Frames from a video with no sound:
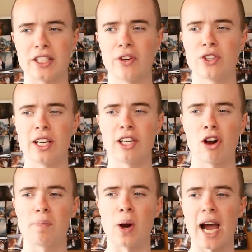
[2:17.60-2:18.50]
it's usually
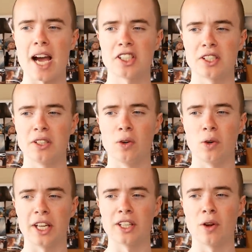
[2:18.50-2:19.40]
like by accident
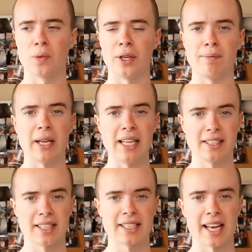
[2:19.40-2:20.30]
or they don't really
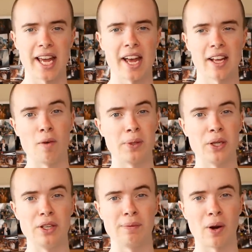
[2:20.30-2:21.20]
mean to say it. Like
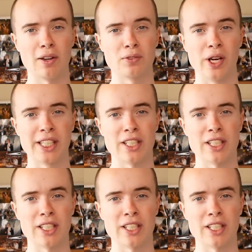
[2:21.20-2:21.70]
PewDiePie, for